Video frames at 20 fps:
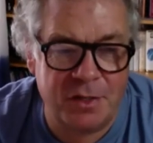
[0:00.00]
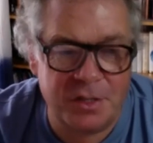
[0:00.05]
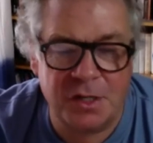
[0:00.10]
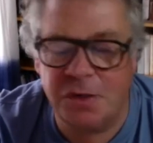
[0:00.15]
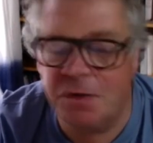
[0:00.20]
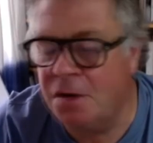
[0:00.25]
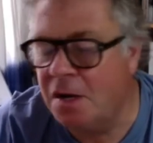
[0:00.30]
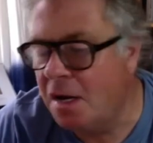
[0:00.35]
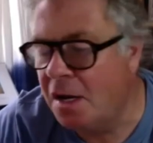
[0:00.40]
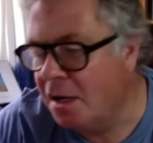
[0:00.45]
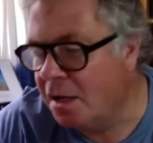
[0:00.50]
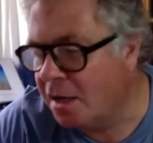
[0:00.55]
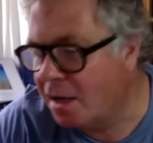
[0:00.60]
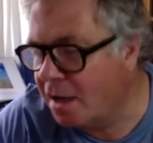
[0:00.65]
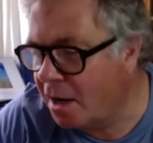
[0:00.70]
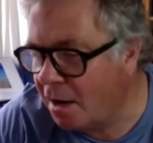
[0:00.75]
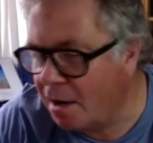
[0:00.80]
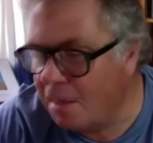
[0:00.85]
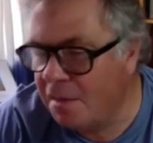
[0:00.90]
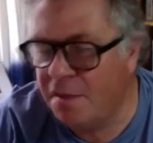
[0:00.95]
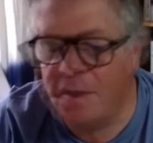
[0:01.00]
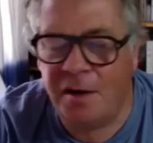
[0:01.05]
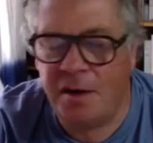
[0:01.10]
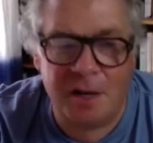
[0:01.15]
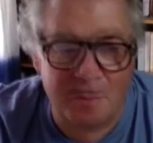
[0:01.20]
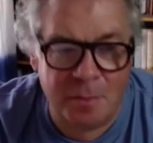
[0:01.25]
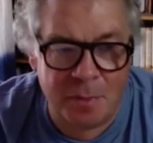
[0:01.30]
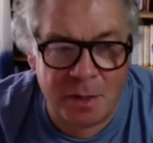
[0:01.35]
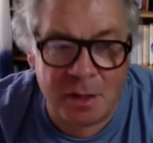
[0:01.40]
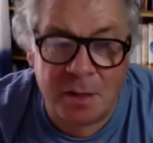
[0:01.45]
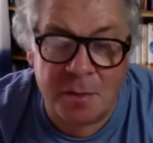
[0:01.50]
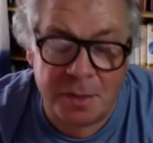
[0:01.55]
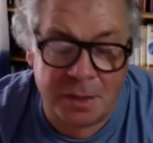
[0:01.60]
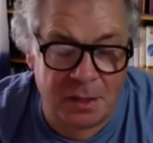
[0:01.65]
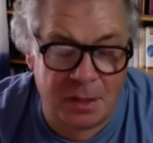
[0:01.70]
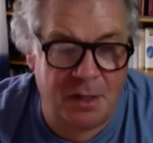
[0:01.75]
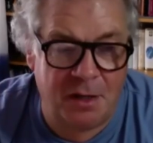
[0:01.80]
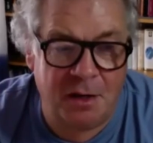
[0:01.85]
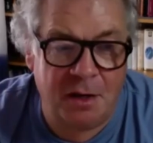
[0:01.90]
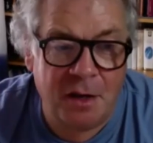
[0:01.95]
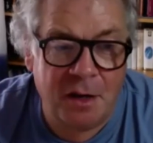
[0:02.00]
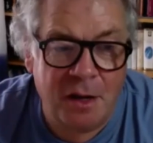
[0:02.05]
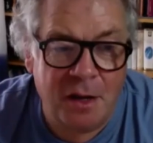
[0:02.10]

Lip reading: So cut the hyperbole.